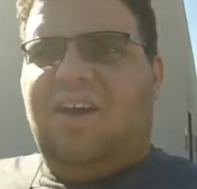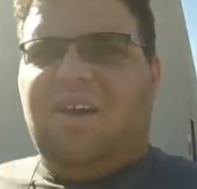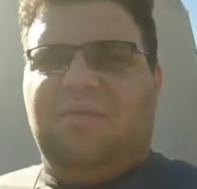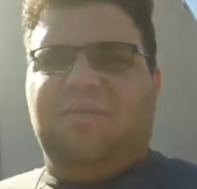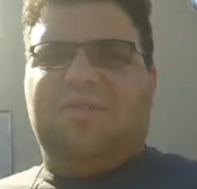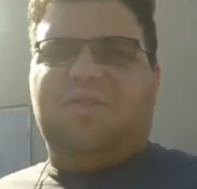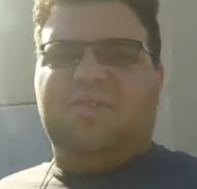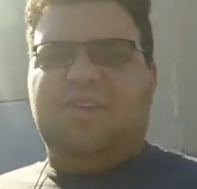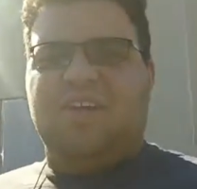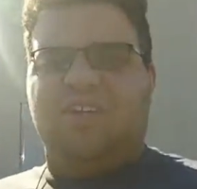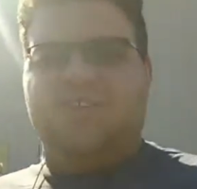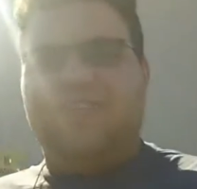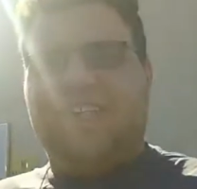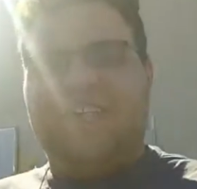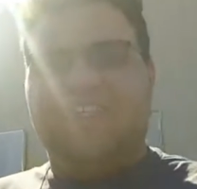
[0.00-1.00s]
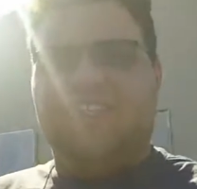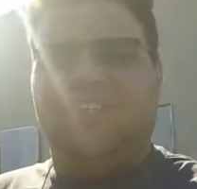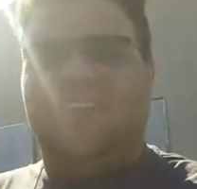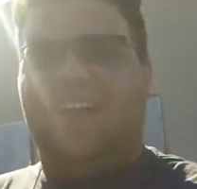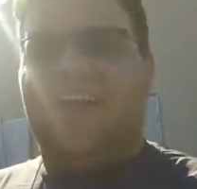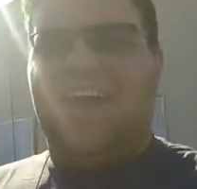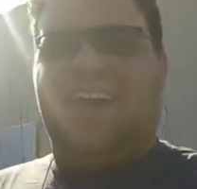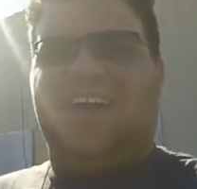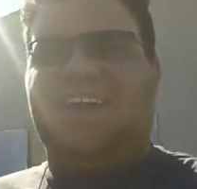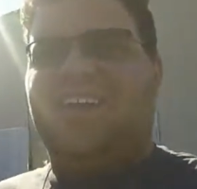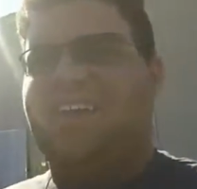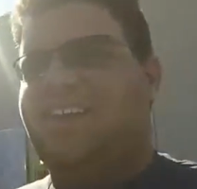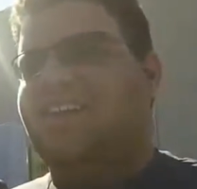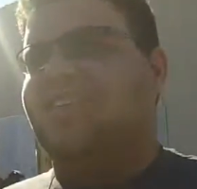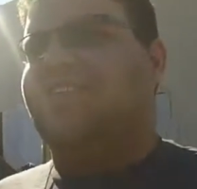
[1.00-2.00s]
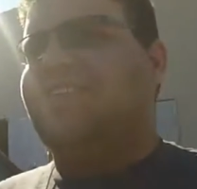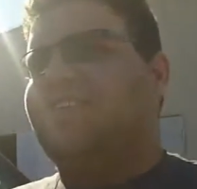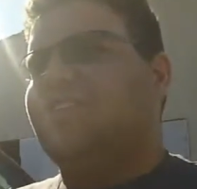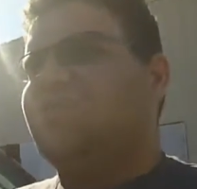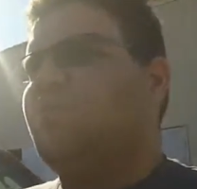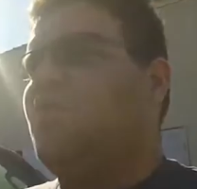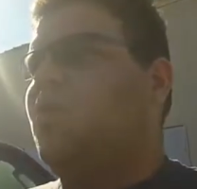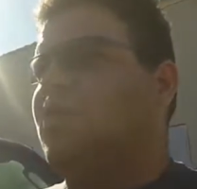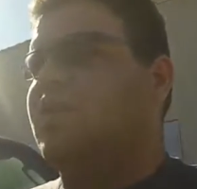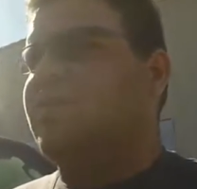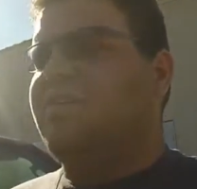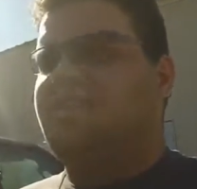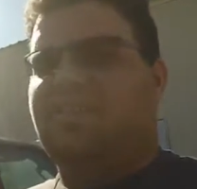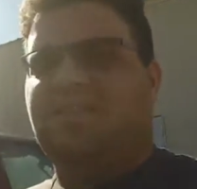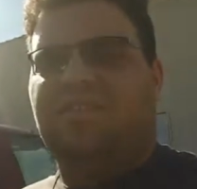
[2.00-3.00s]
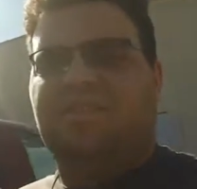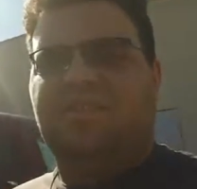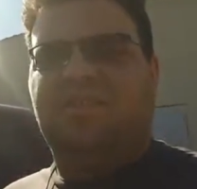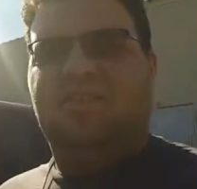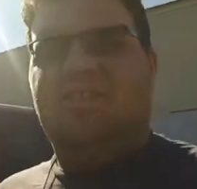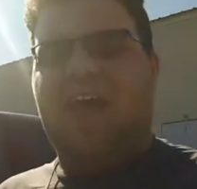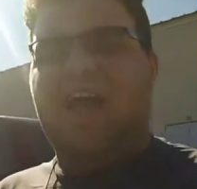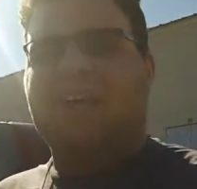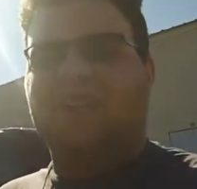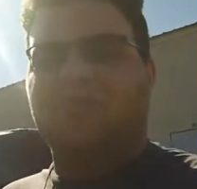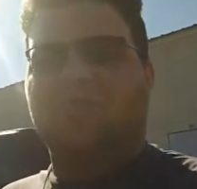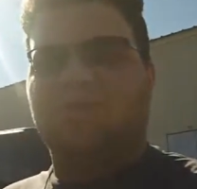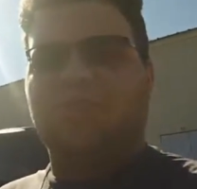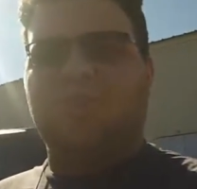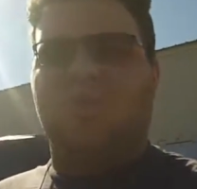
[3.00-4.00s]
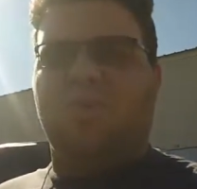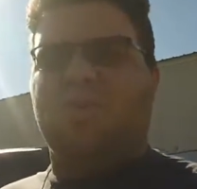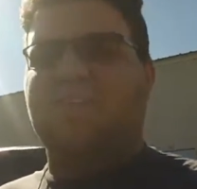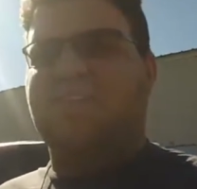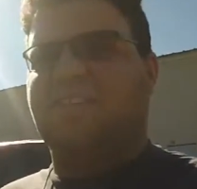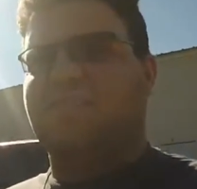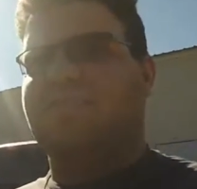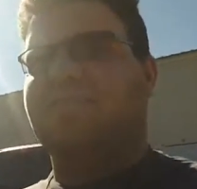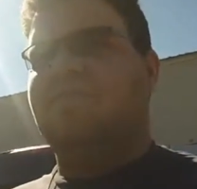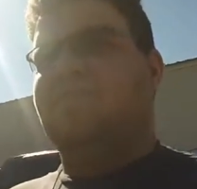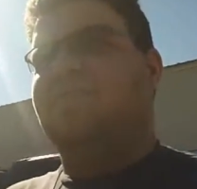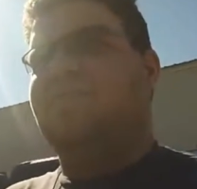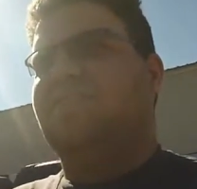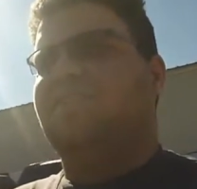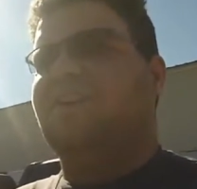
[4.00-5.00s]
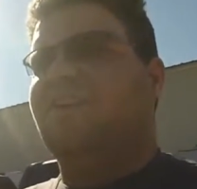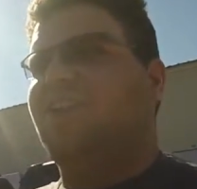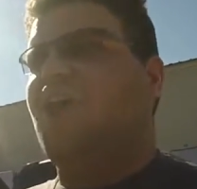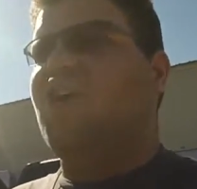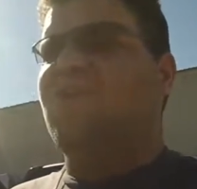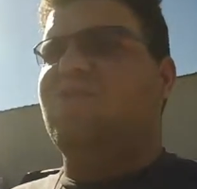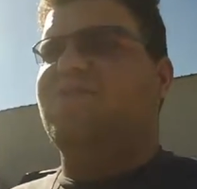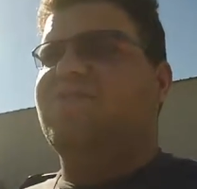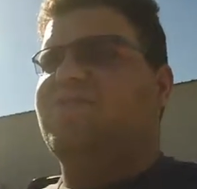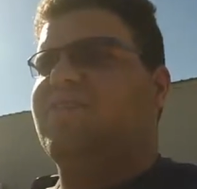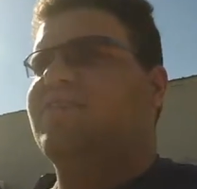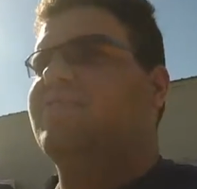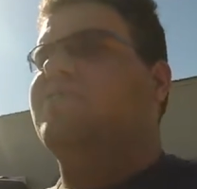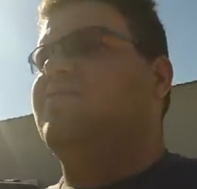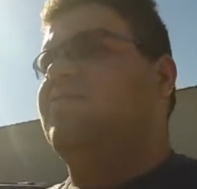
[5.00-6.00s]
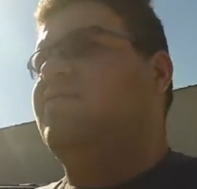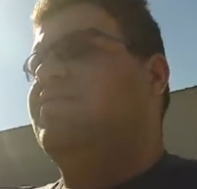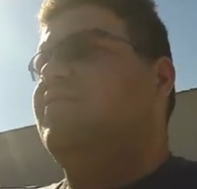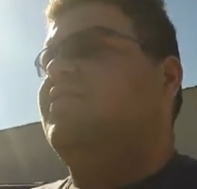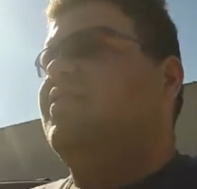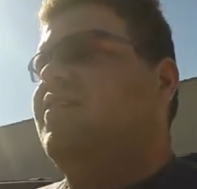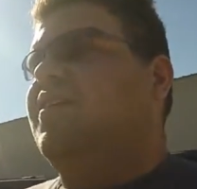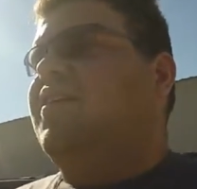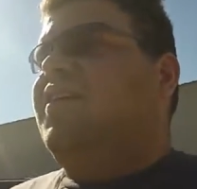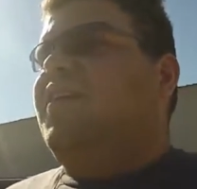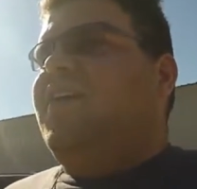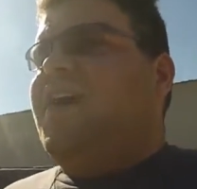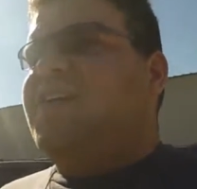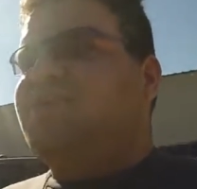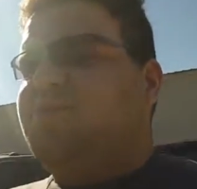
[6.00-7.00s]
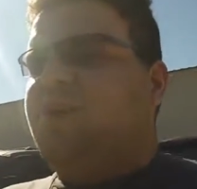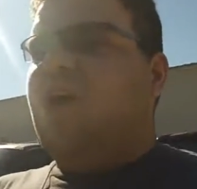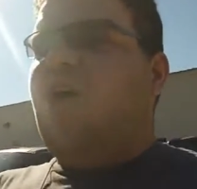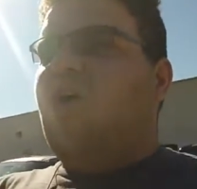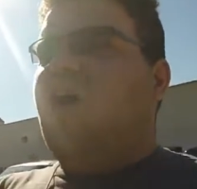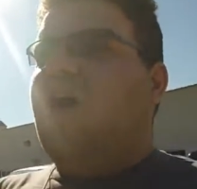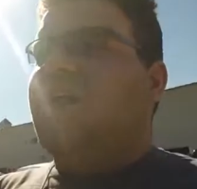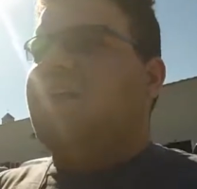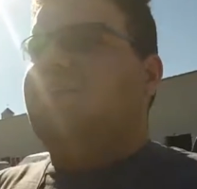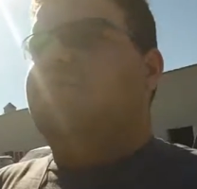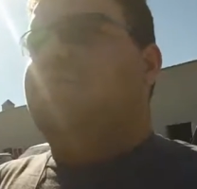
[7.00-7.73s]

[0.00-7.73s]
All right, went through another section and nothing, just more actual stores and clothes. So as we go on, it